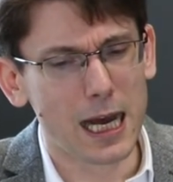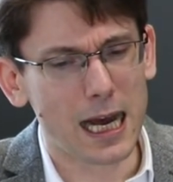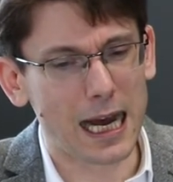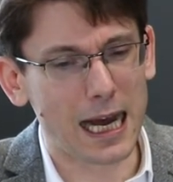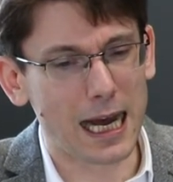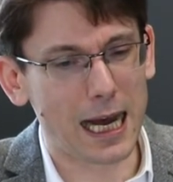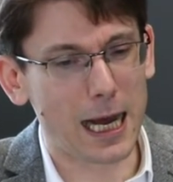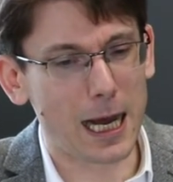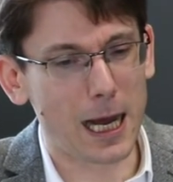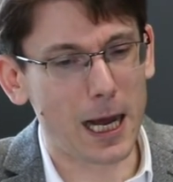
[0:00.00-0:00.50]

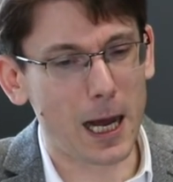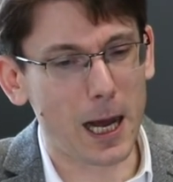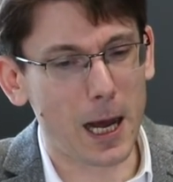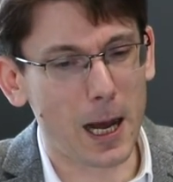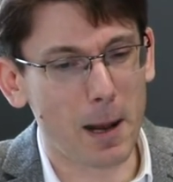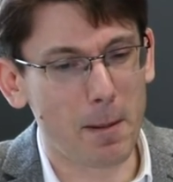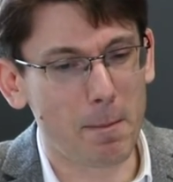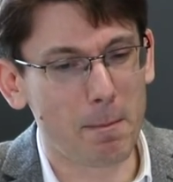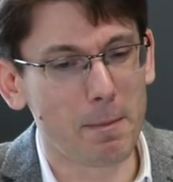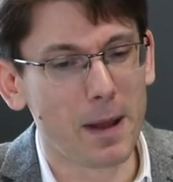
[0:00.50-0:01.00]

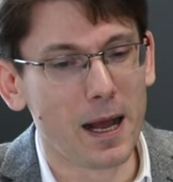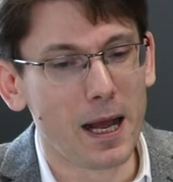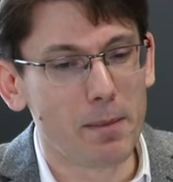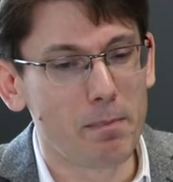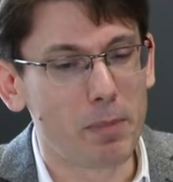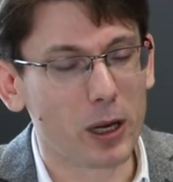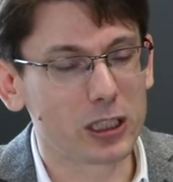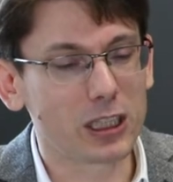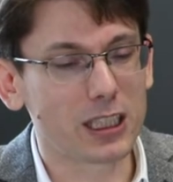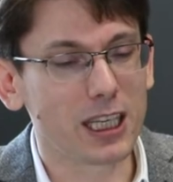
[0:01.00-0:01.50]

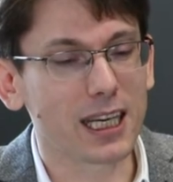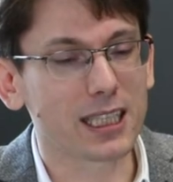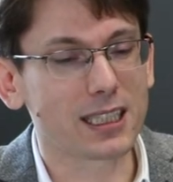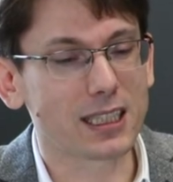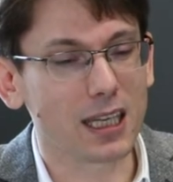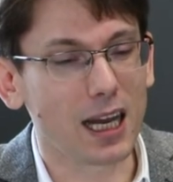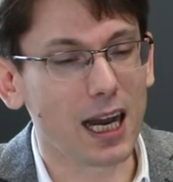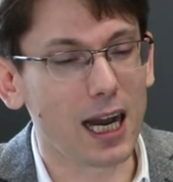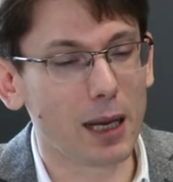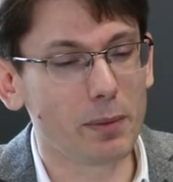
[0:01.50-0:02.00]
But
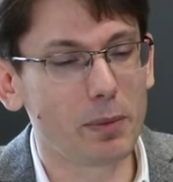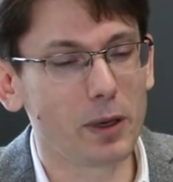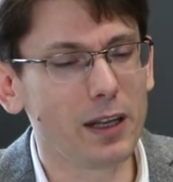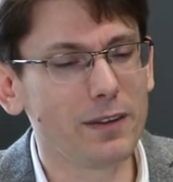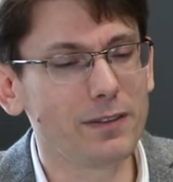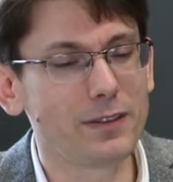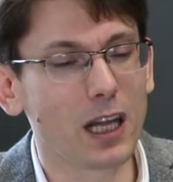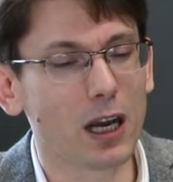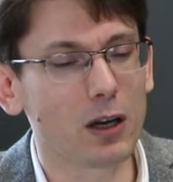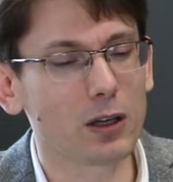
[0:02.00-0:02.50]
yes, I
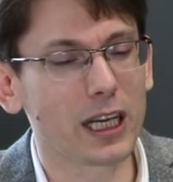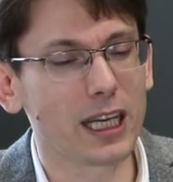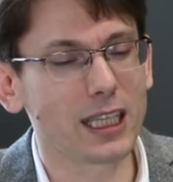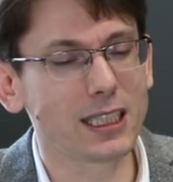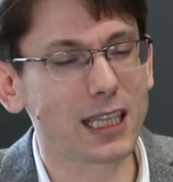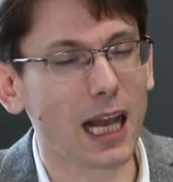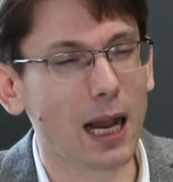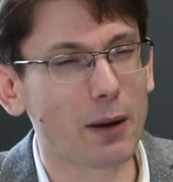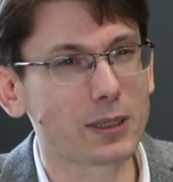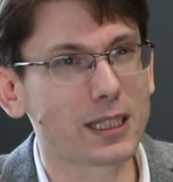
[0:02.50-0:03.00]
believe
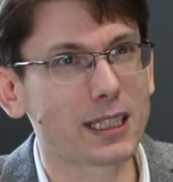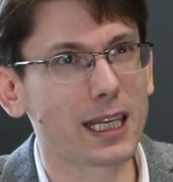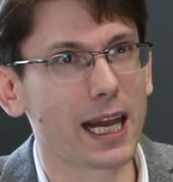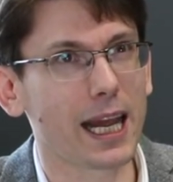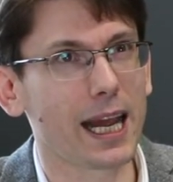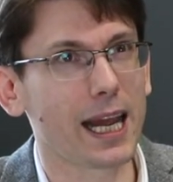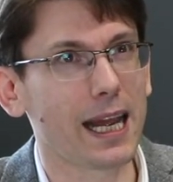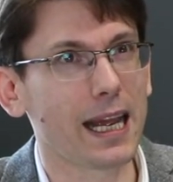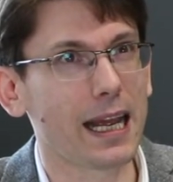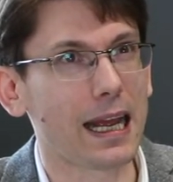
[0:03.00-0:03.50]
nowadays, I would
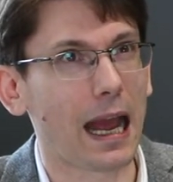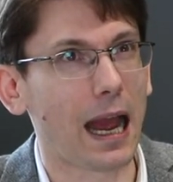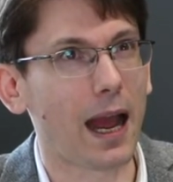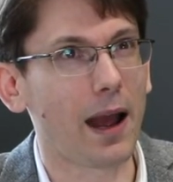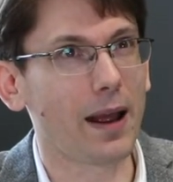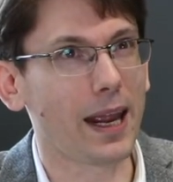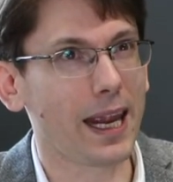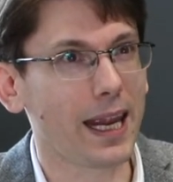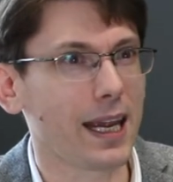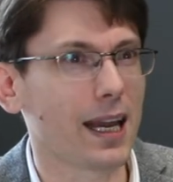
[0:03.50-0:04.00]
say
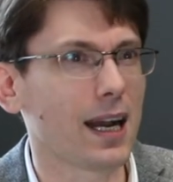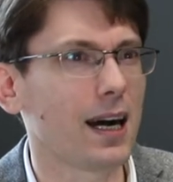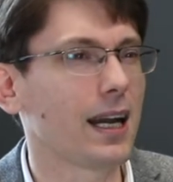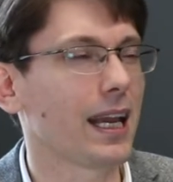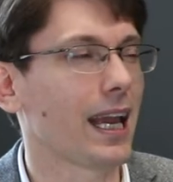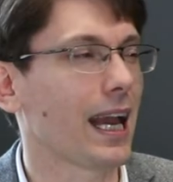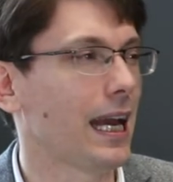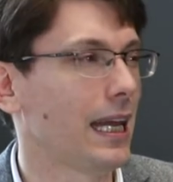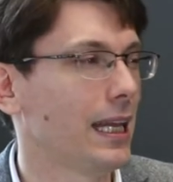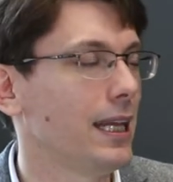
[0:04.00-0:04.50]
AI
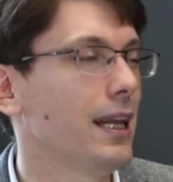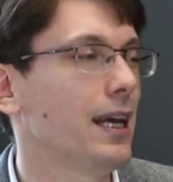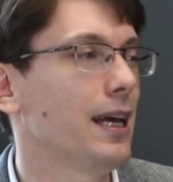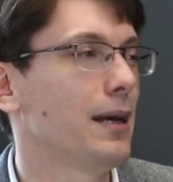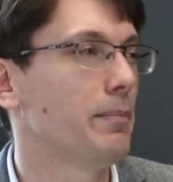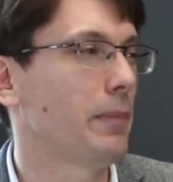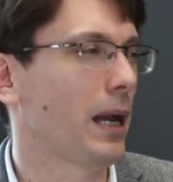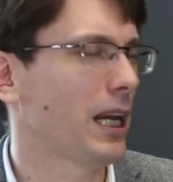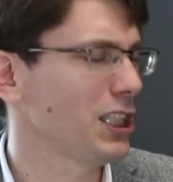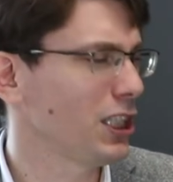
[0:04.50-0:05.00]
and
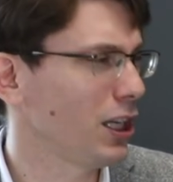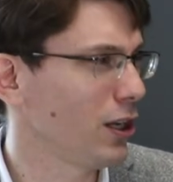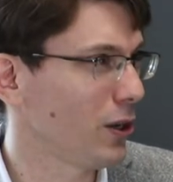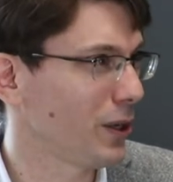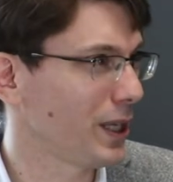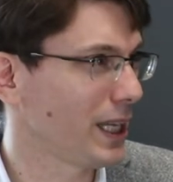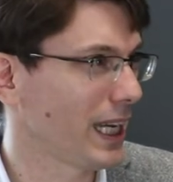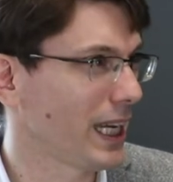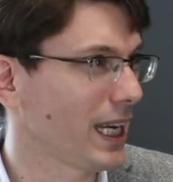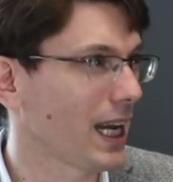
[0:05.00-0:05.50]
machine
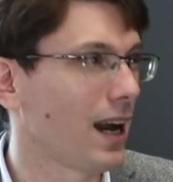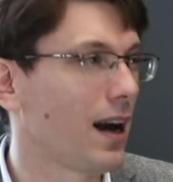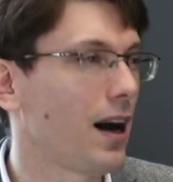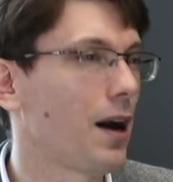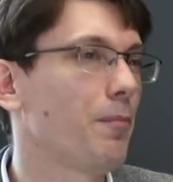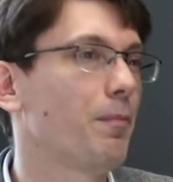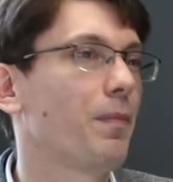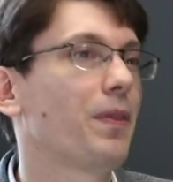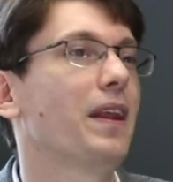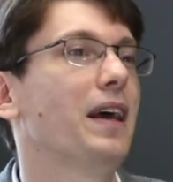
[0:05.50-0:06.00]
learning
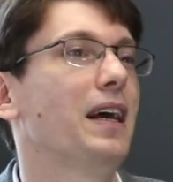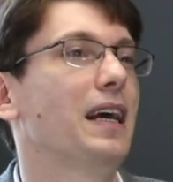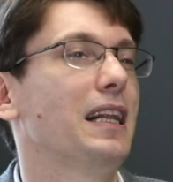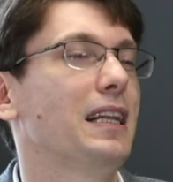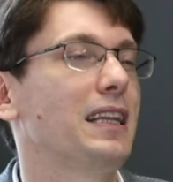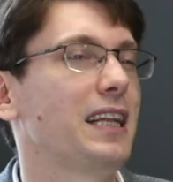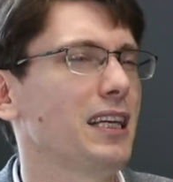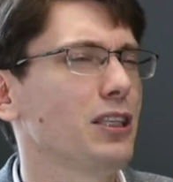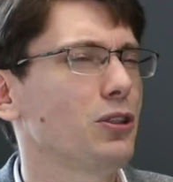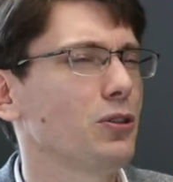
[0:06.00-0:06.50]
are
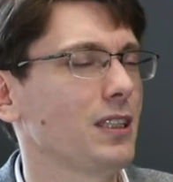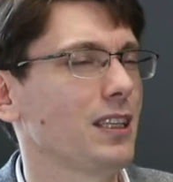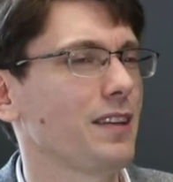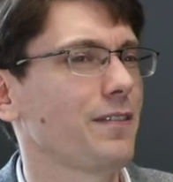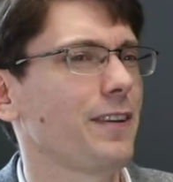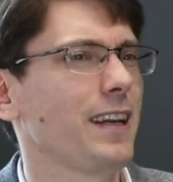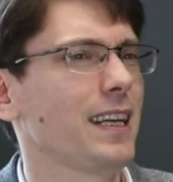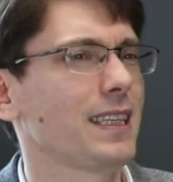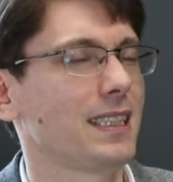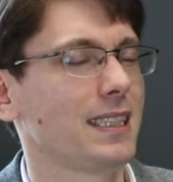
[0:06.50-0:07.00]
the interesting
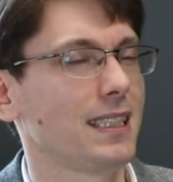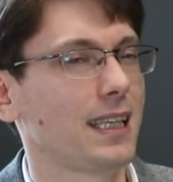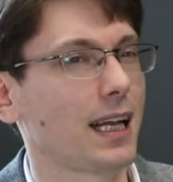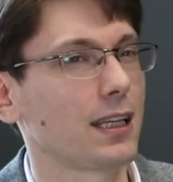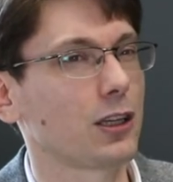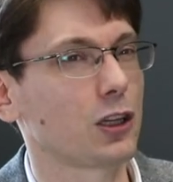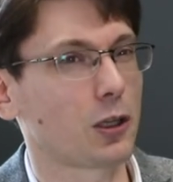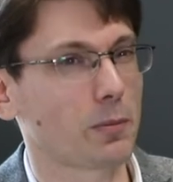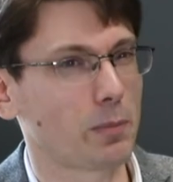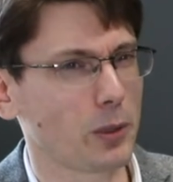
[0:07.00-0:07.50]
things is
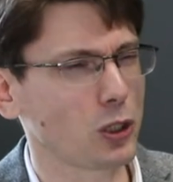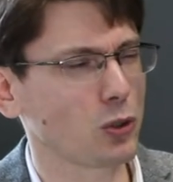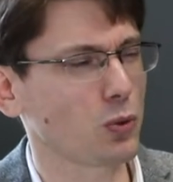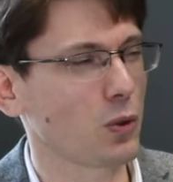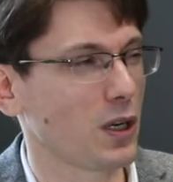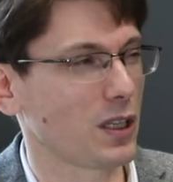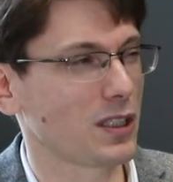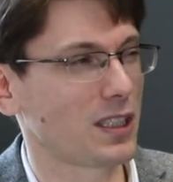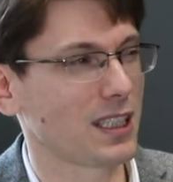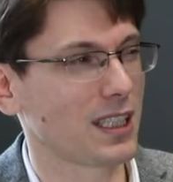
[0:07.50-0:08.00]
that the
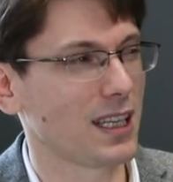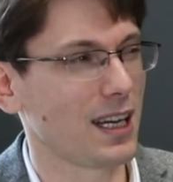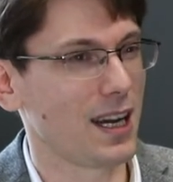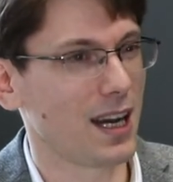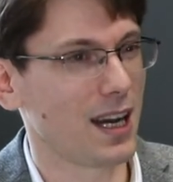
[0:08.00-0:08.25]
buzzwords,